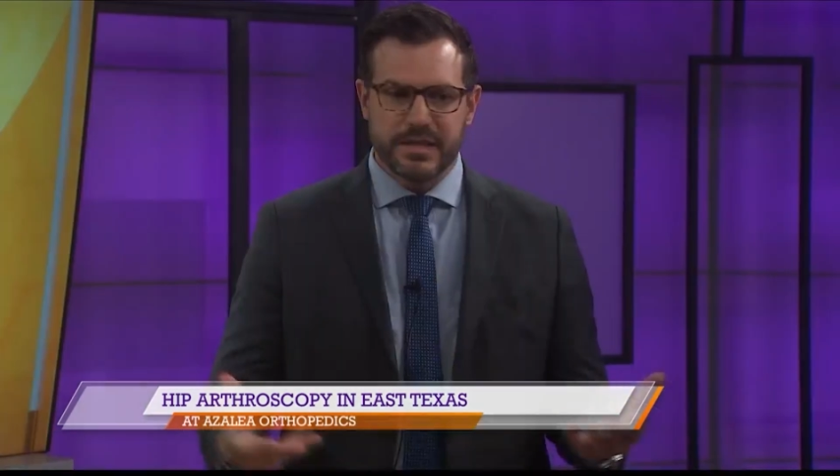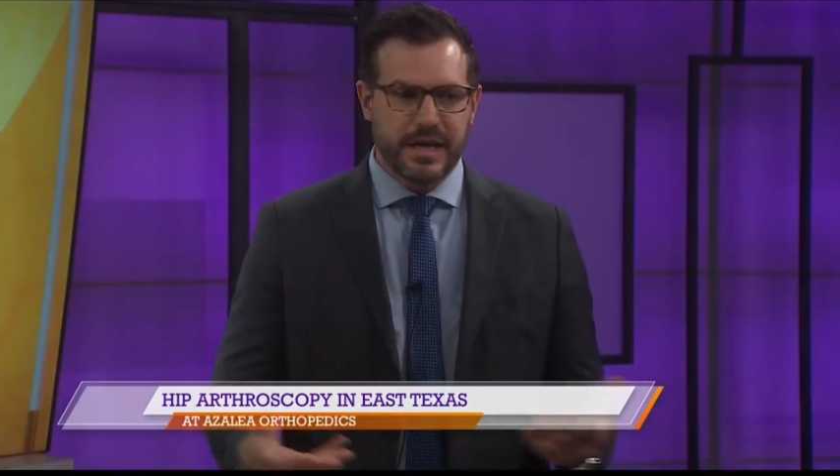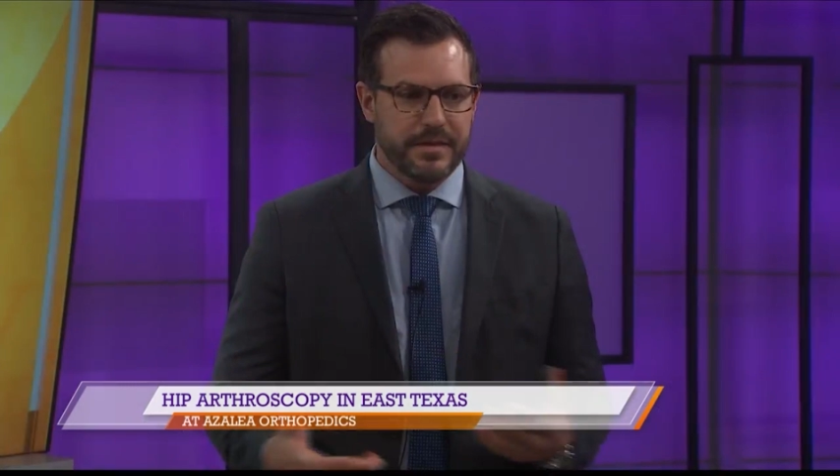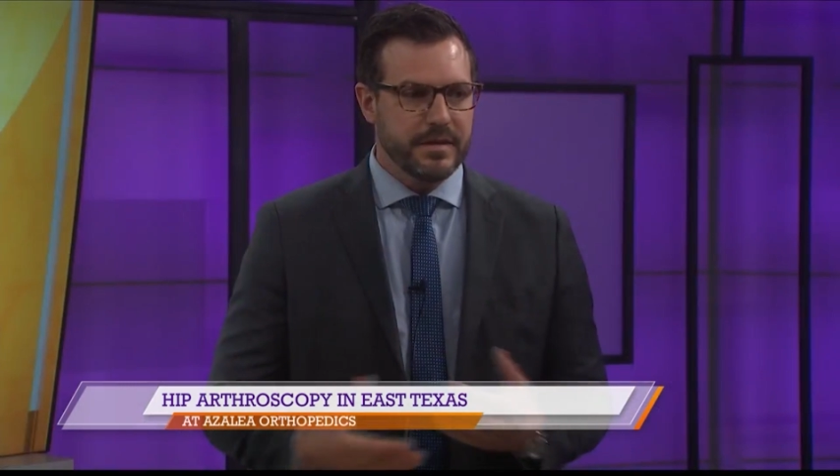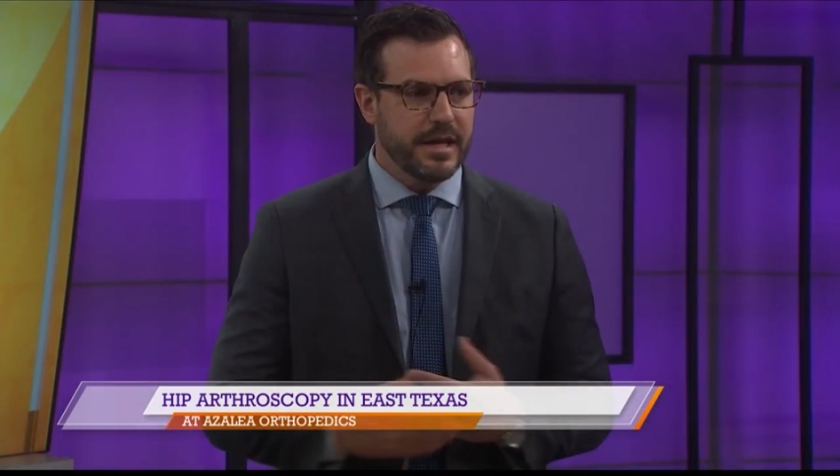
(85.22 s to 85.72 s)

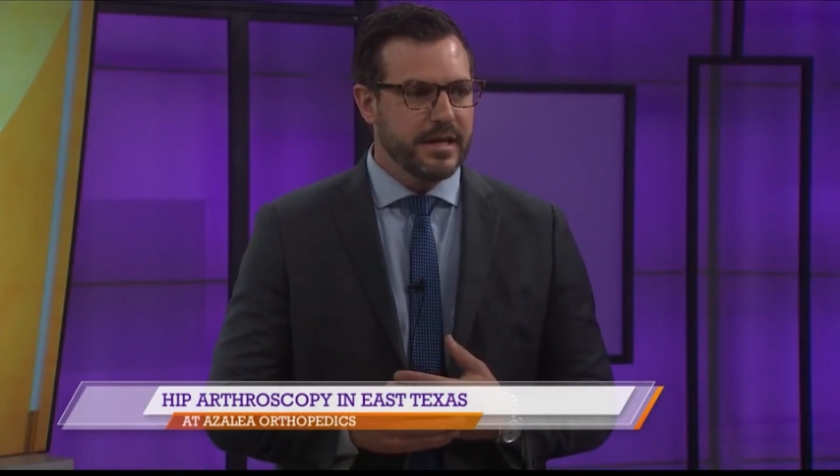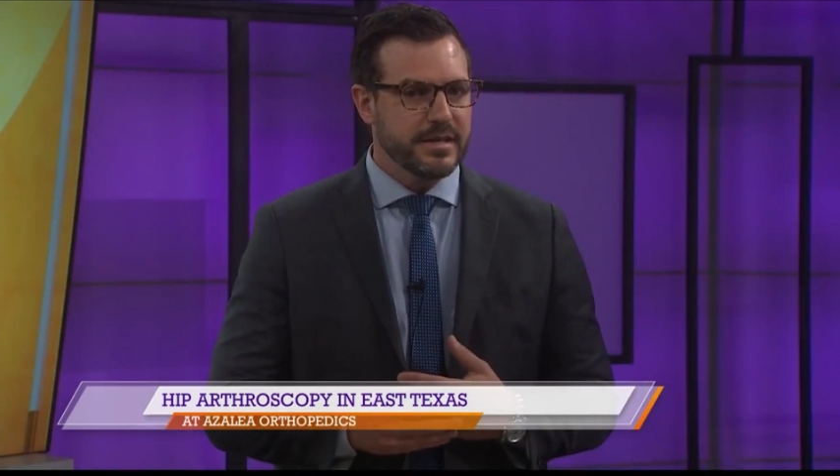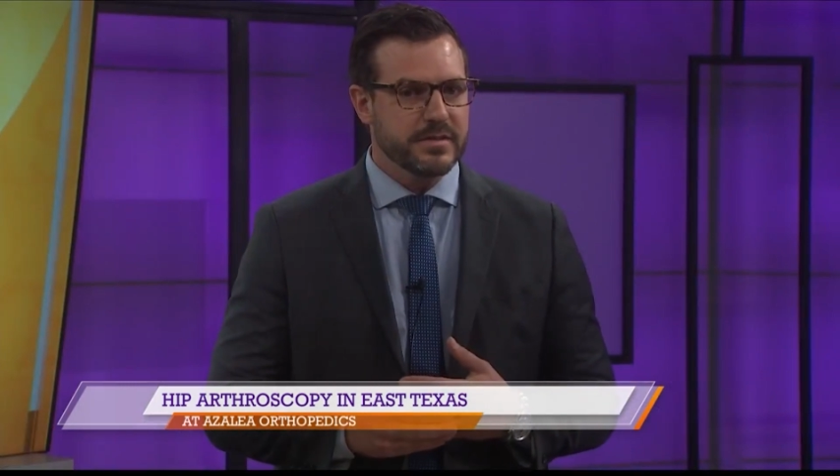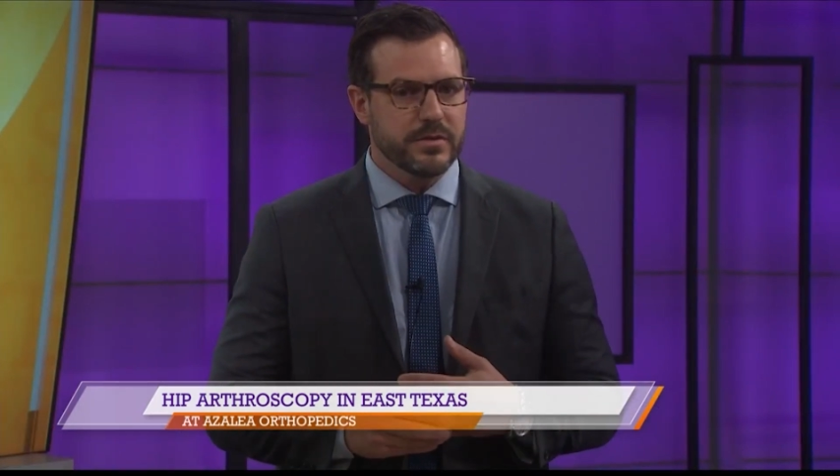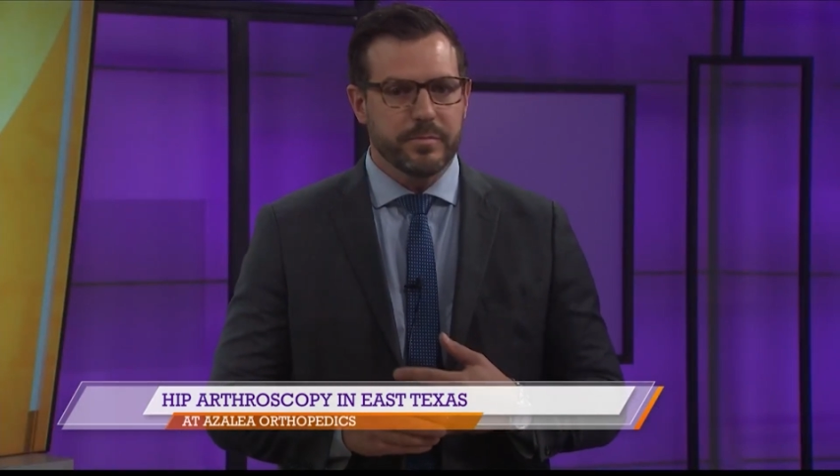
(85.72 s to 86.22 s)

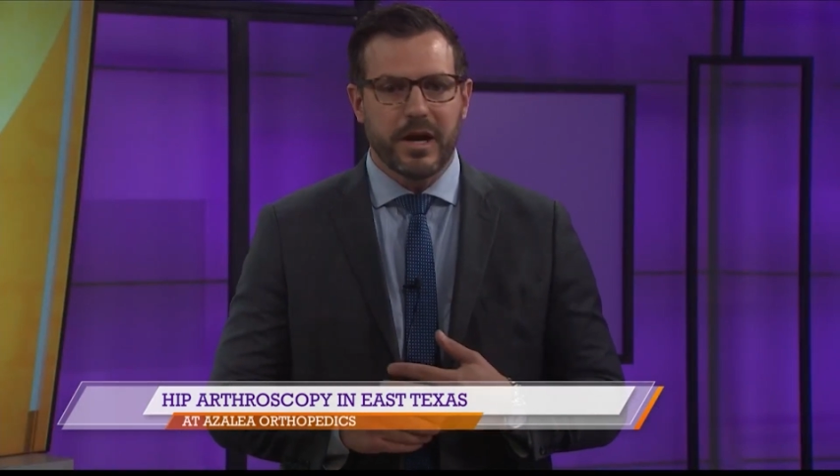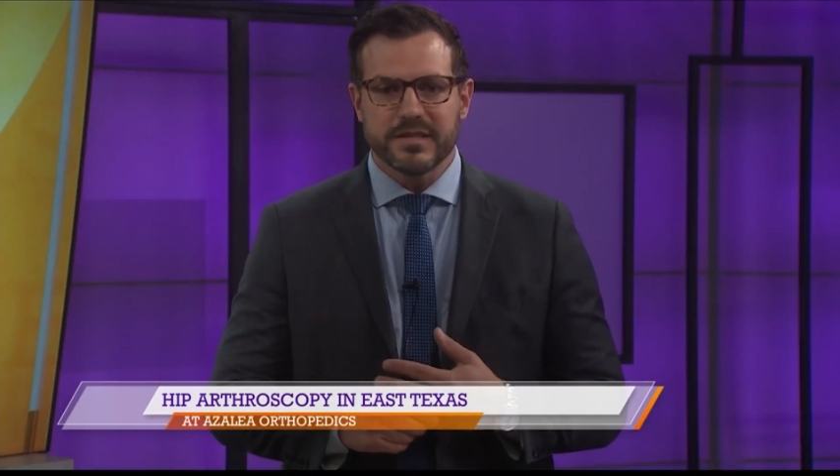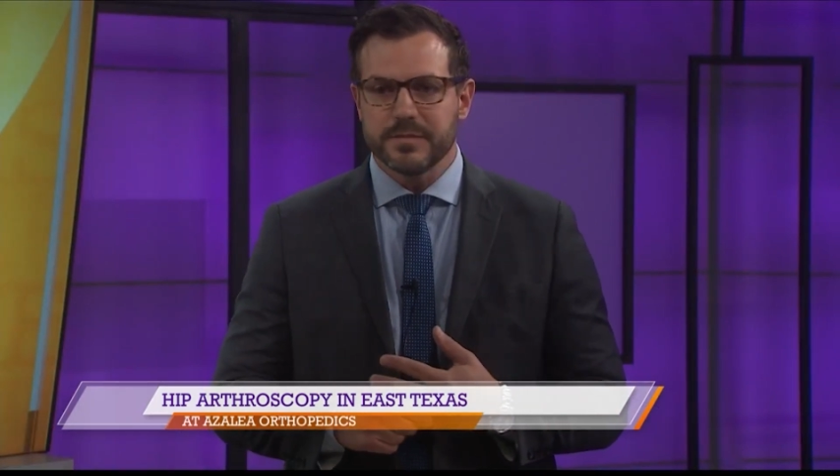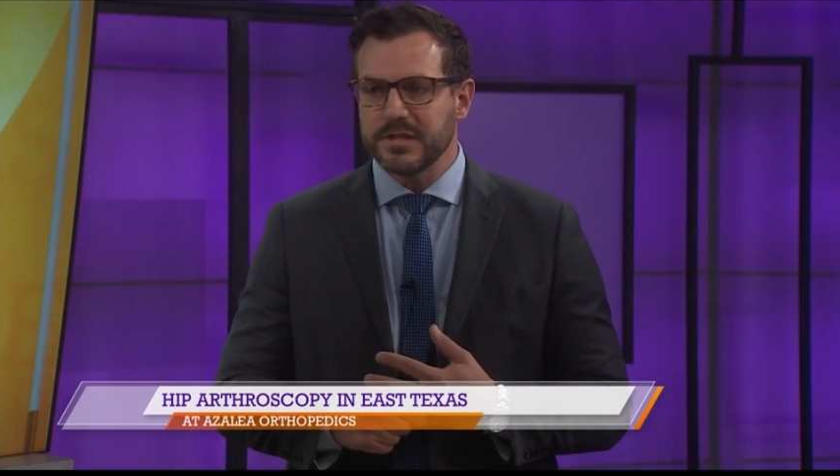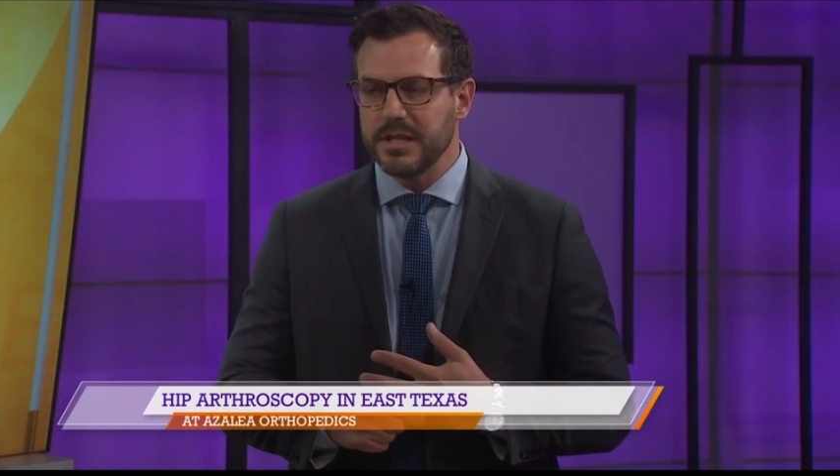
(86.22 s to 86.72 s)
athletics, or
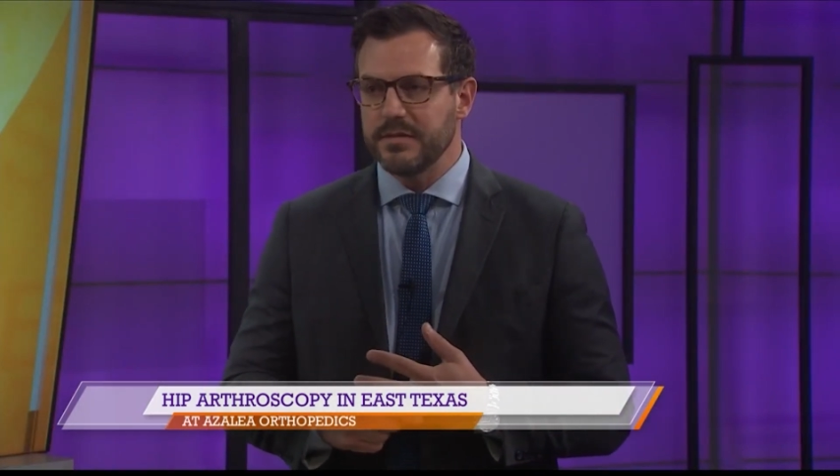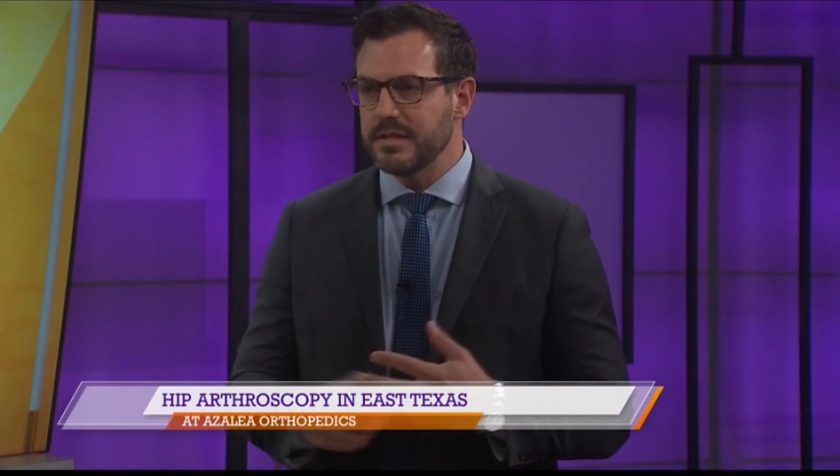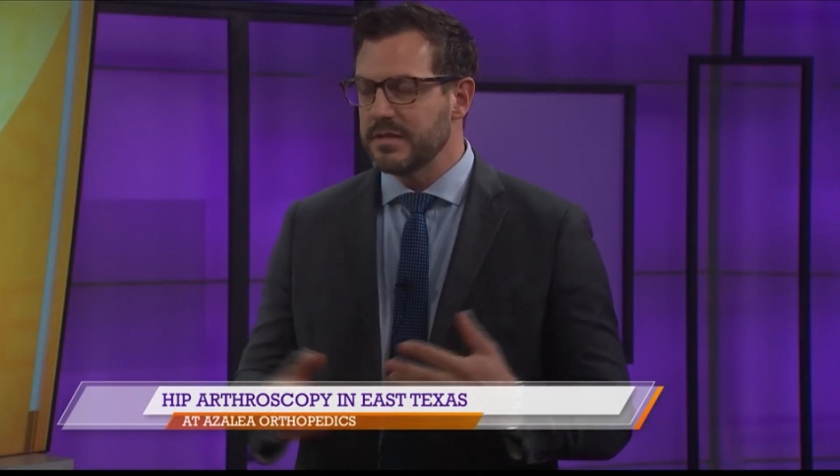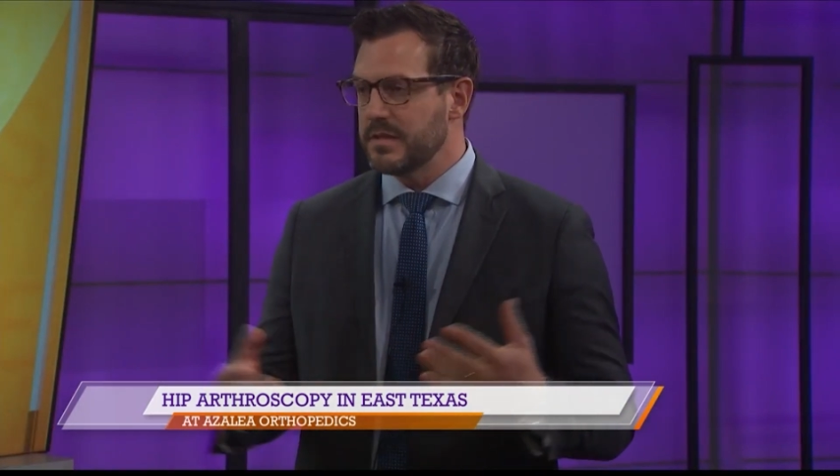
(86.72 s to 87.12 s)
possibly even